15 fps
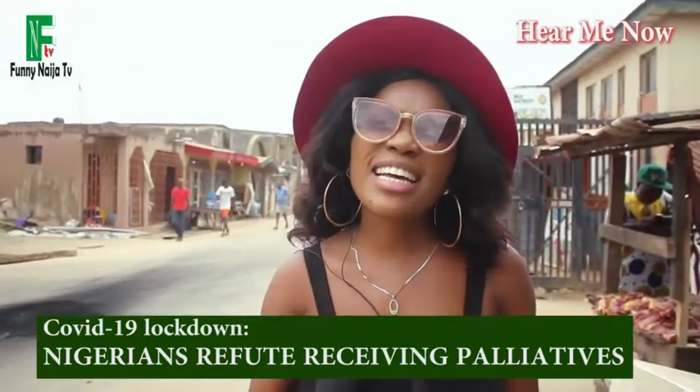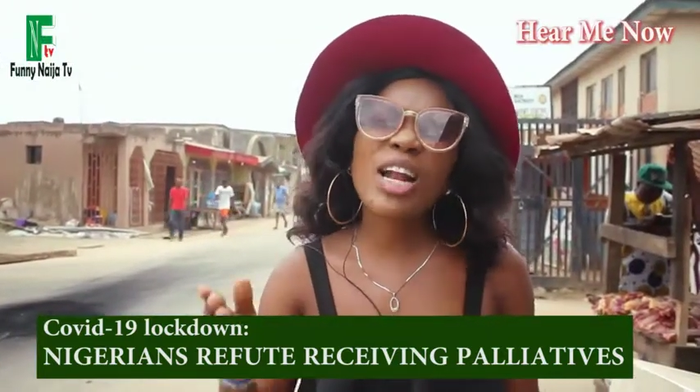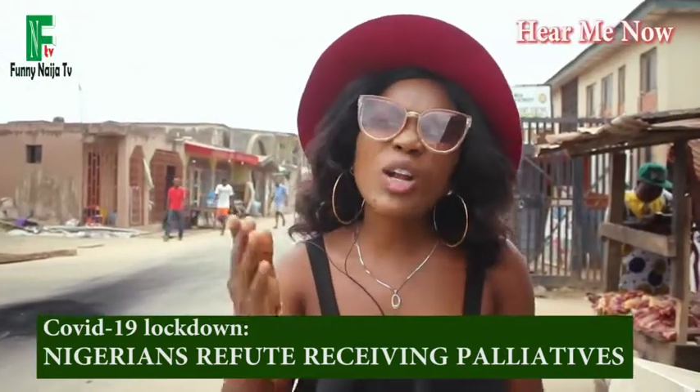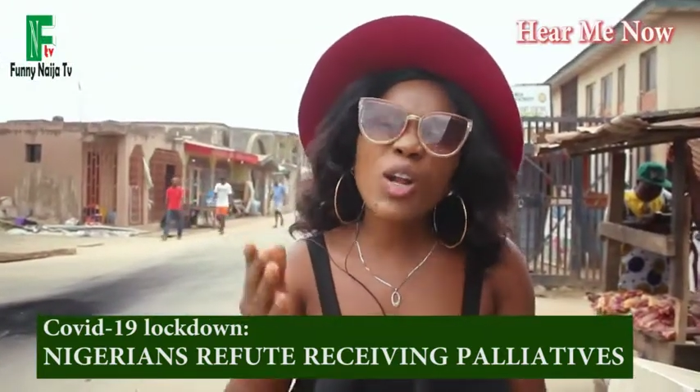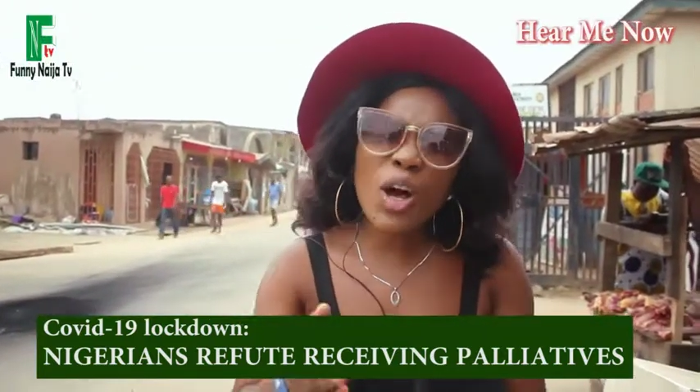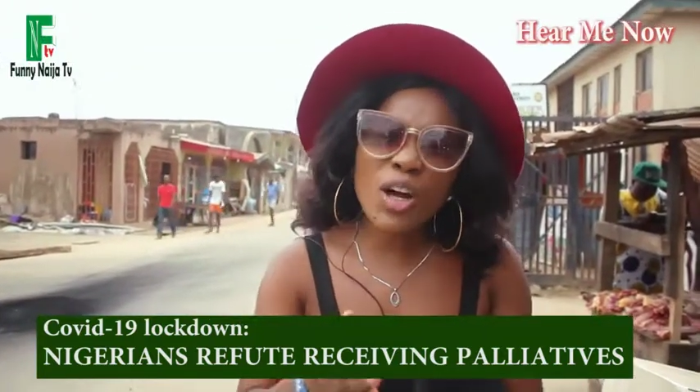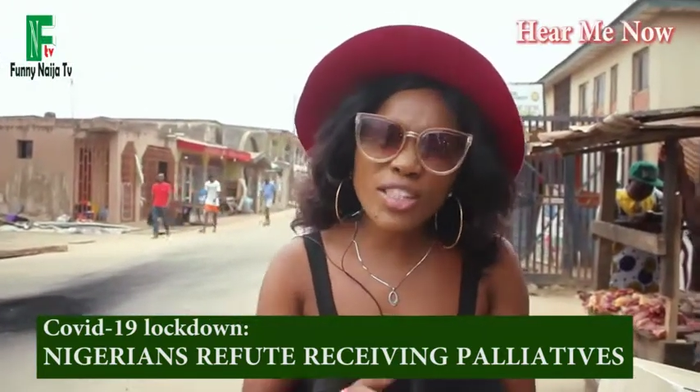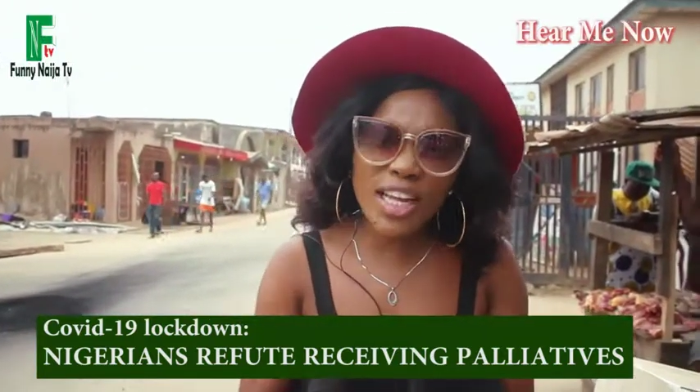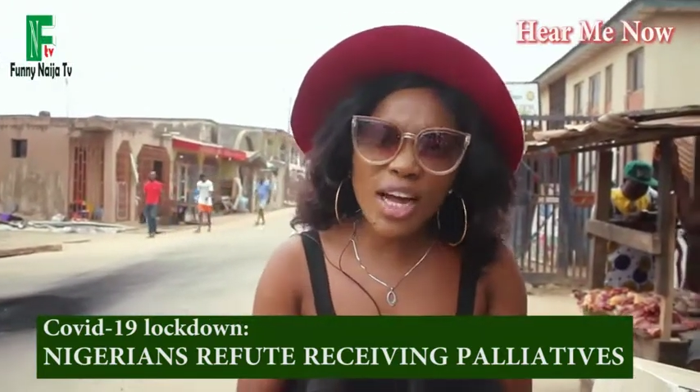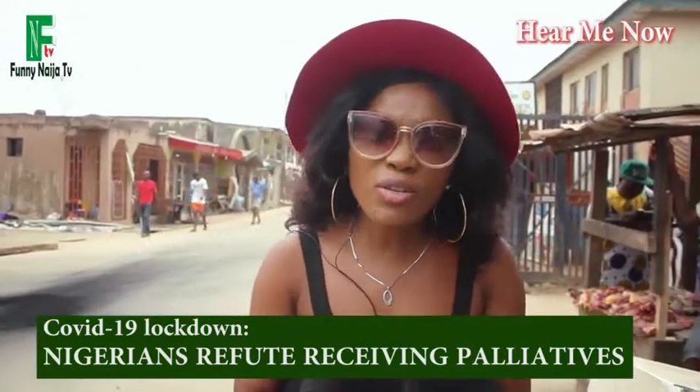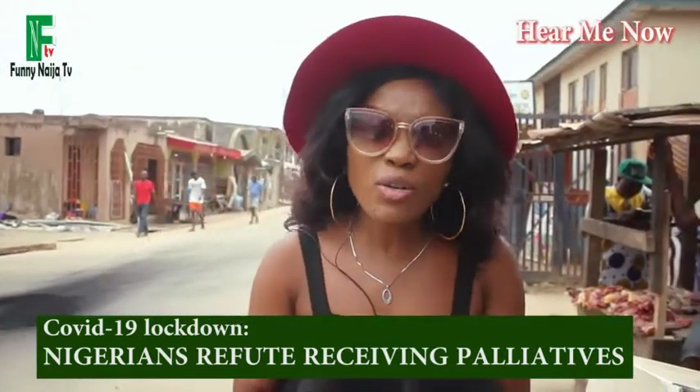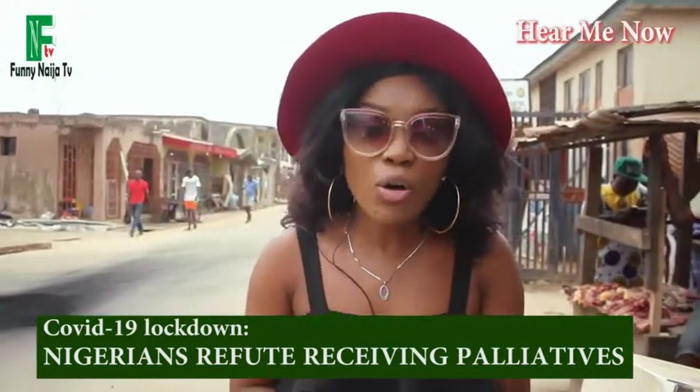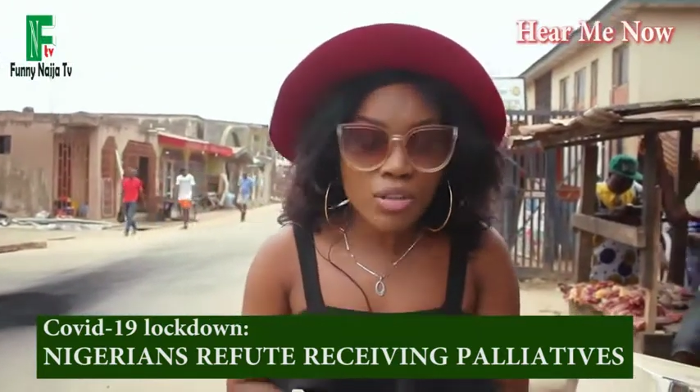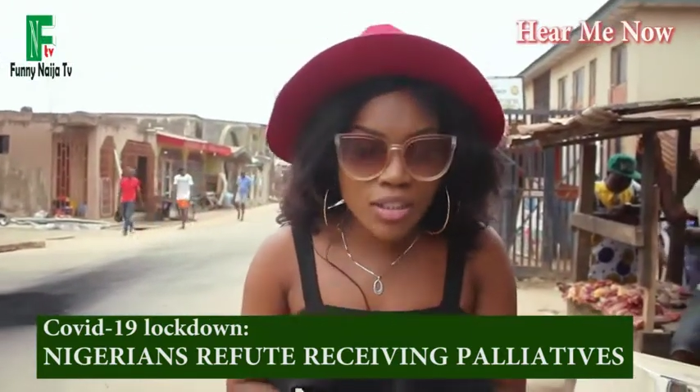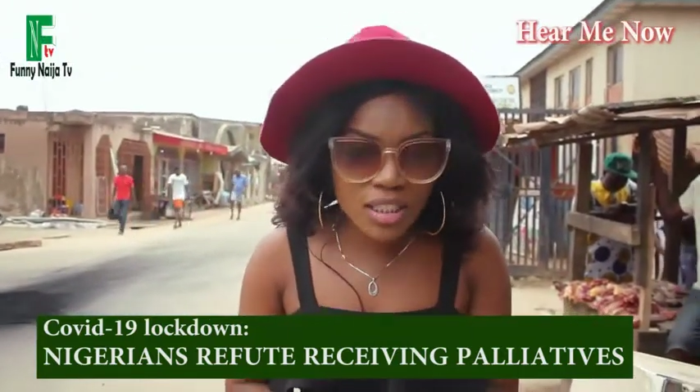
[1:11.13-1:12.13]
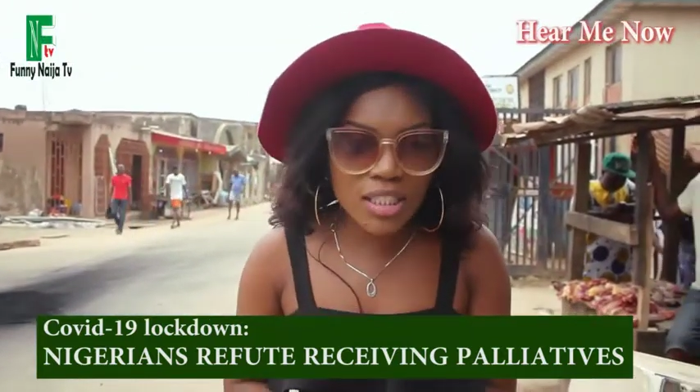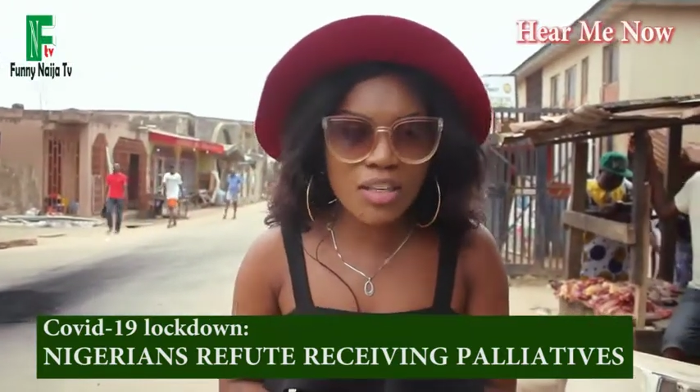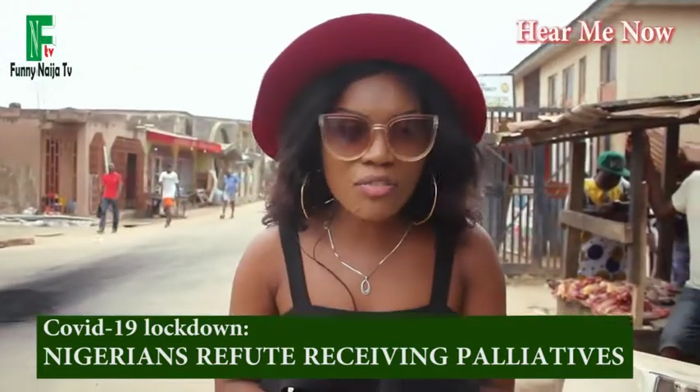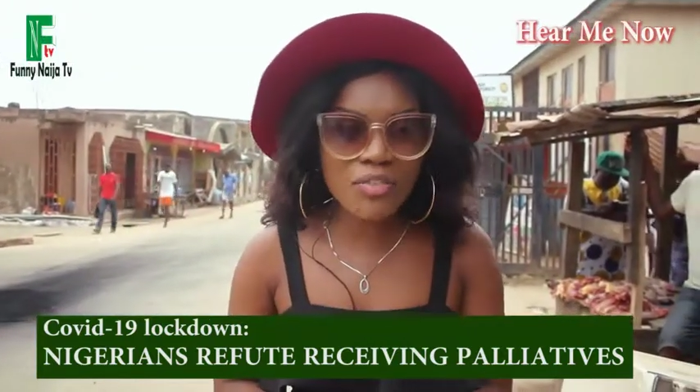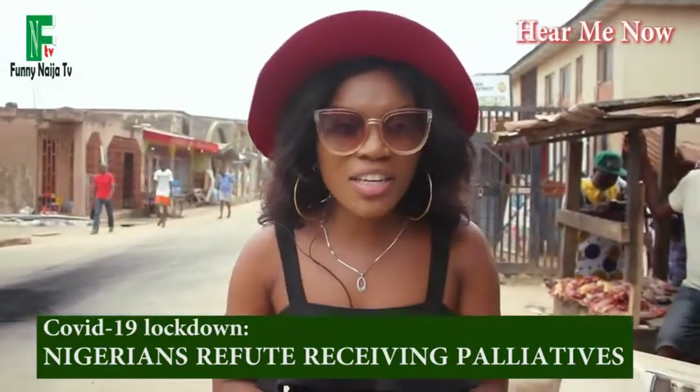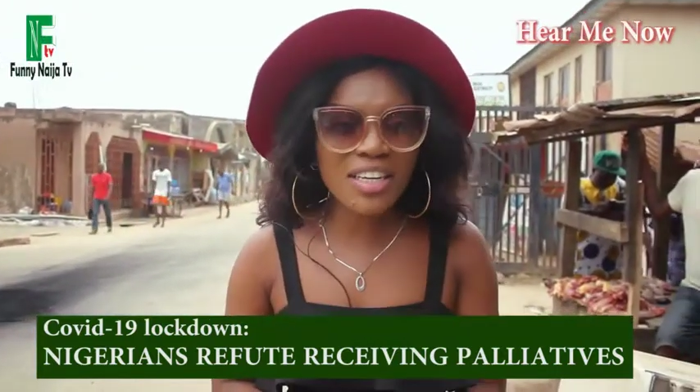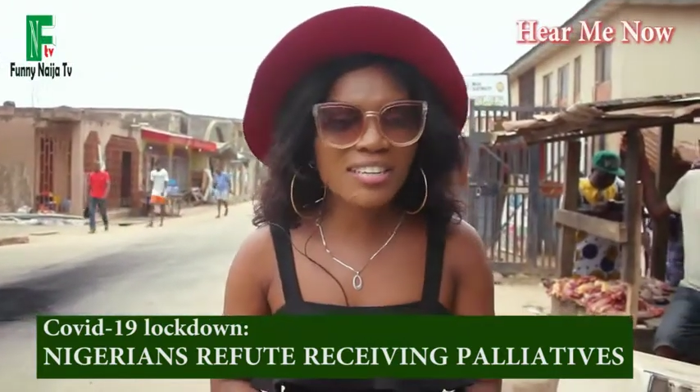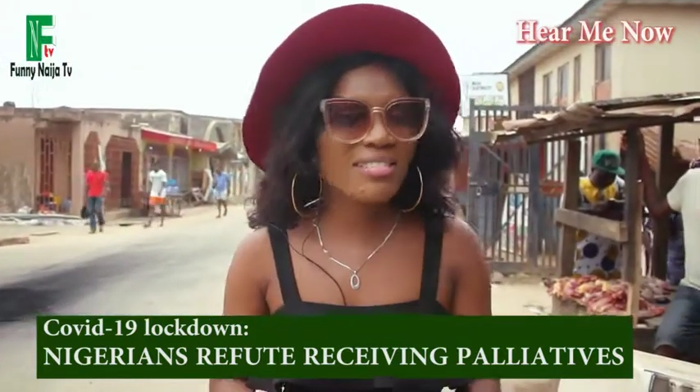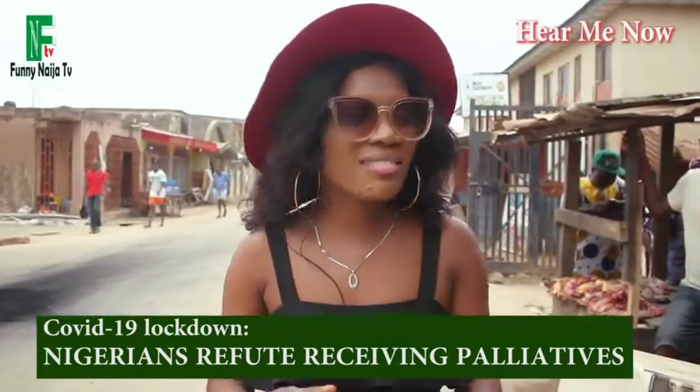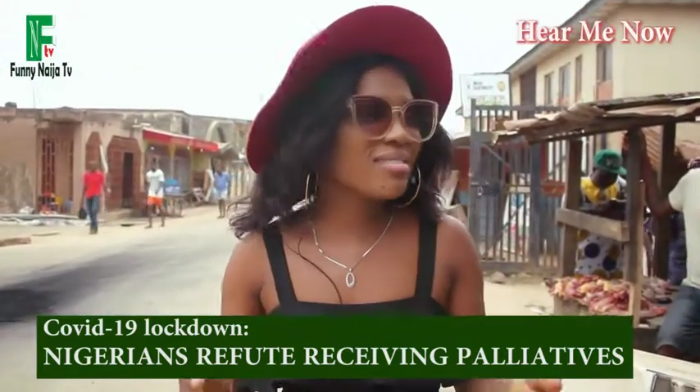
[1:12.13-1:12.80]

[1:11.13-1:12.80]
are locked down on TV.